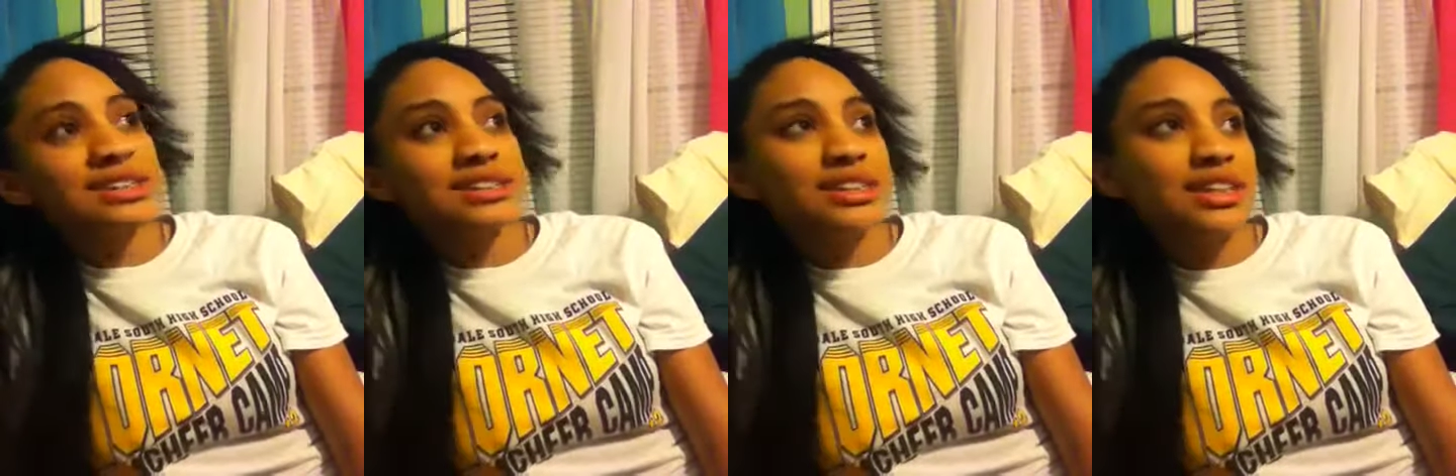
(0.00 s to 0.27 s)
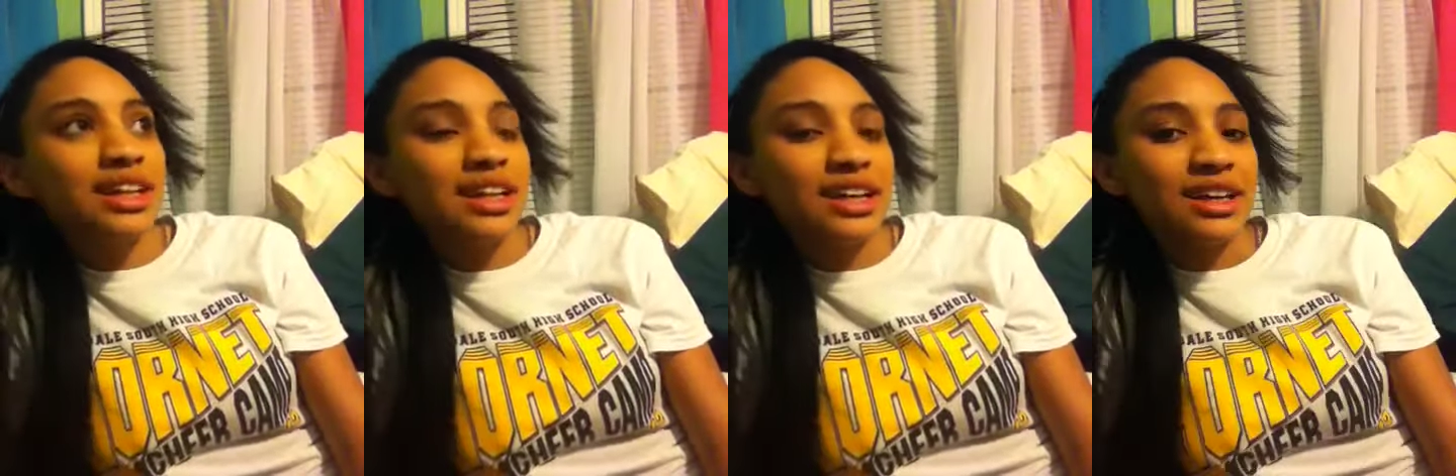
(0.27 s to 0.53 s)

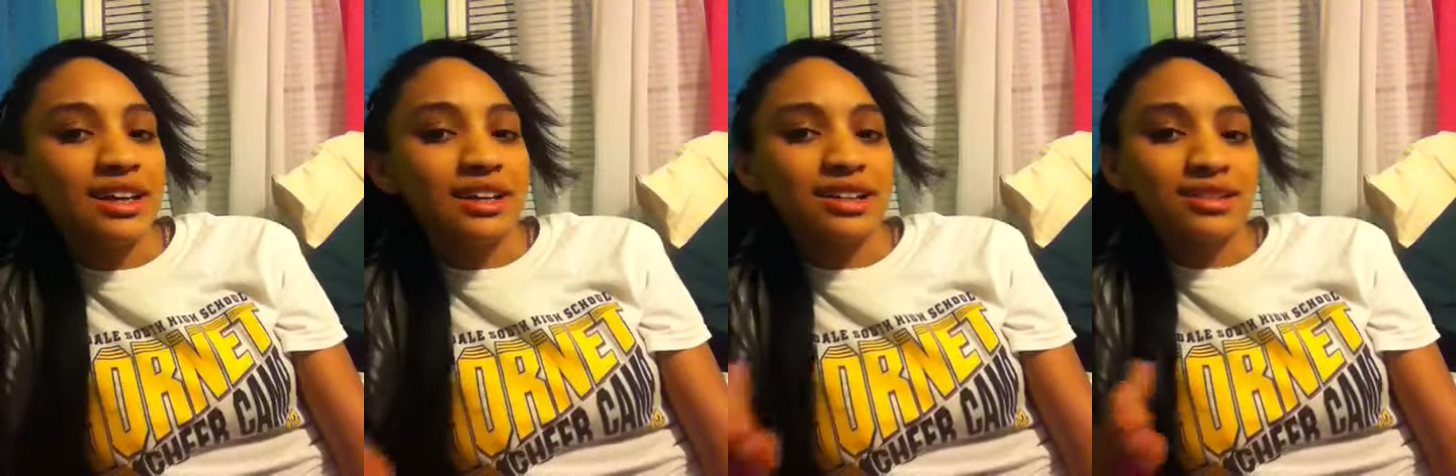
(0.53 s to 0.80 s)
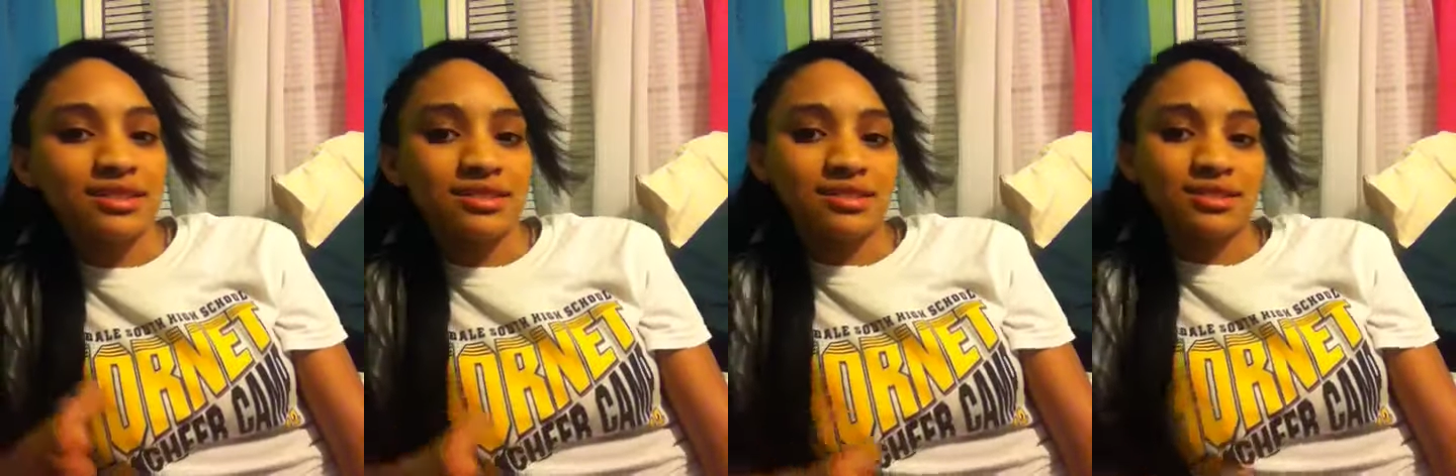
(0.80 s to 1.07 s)
today.
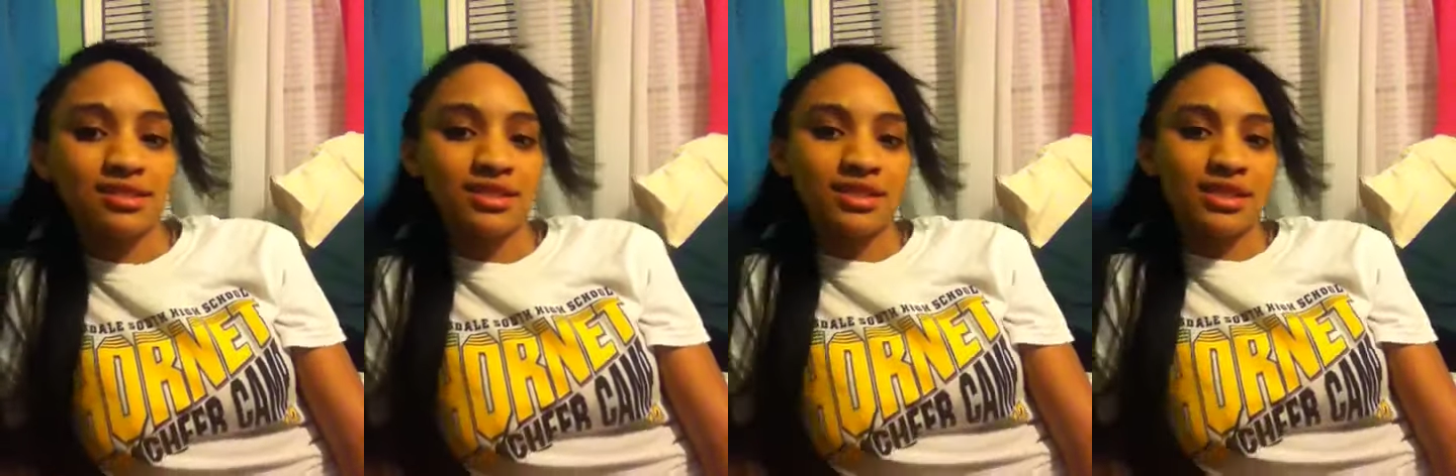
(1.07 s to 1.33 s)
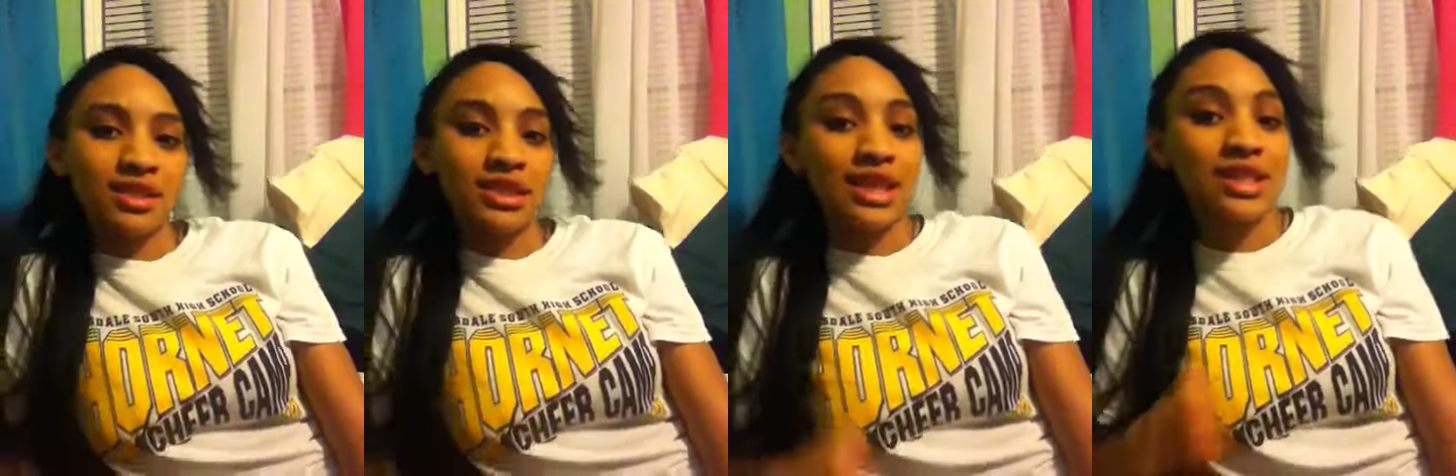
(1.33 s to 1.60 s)

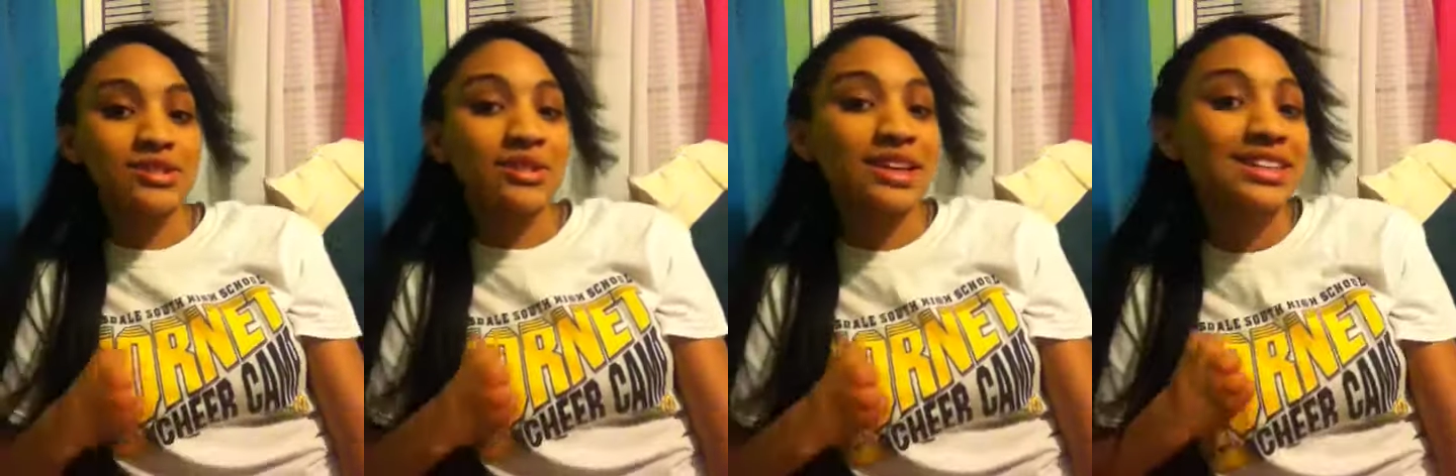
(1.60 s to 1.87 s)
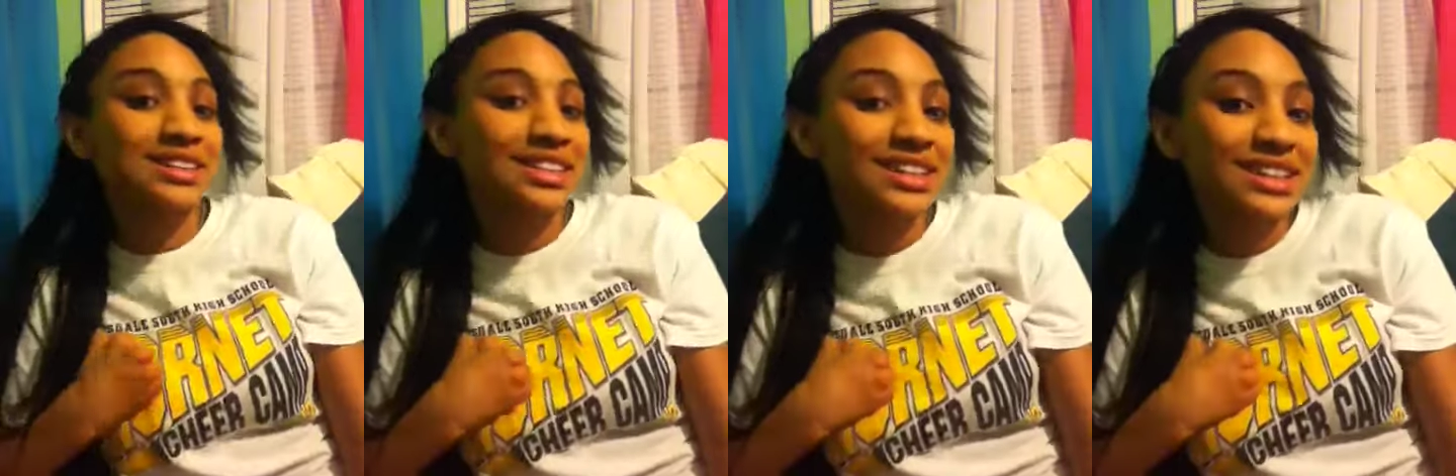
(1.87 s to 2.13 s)
That's why
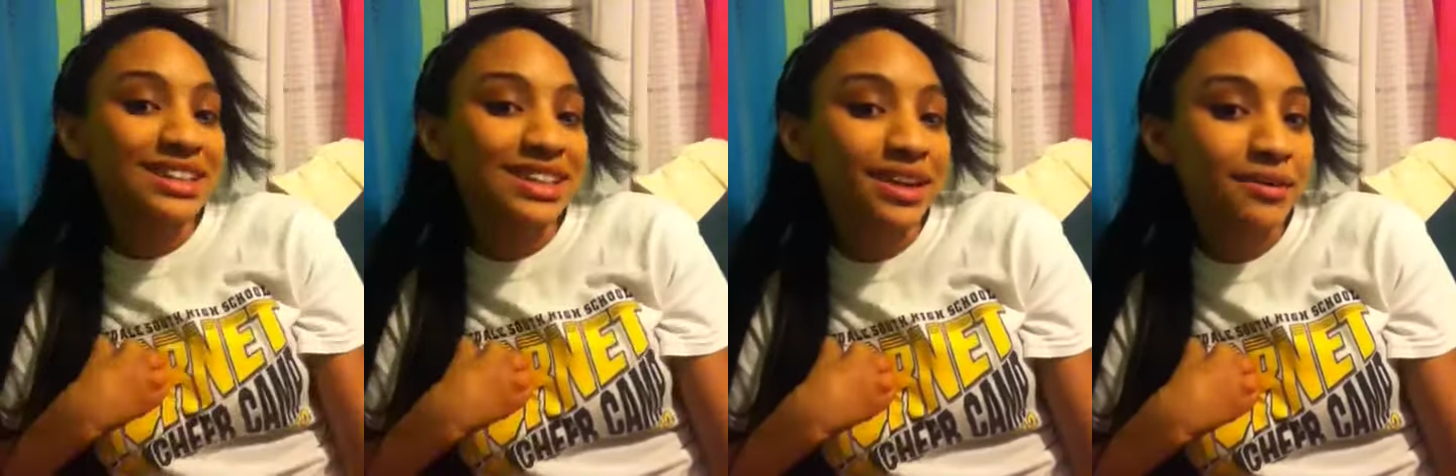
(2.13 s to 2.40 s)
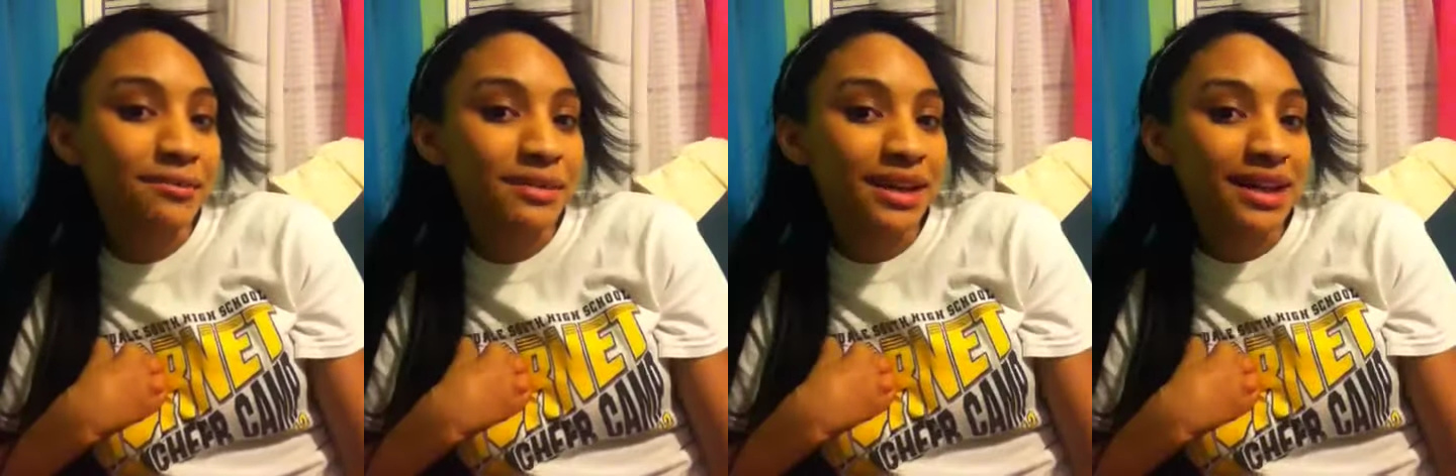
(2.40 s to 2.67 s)
he's looking
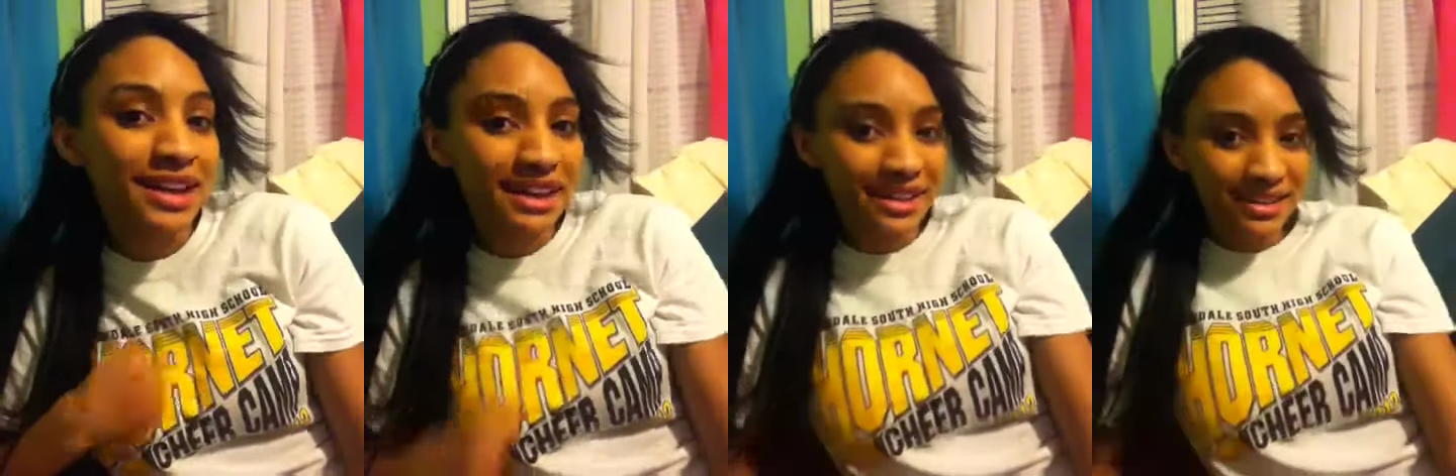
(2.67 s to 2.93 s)
at me.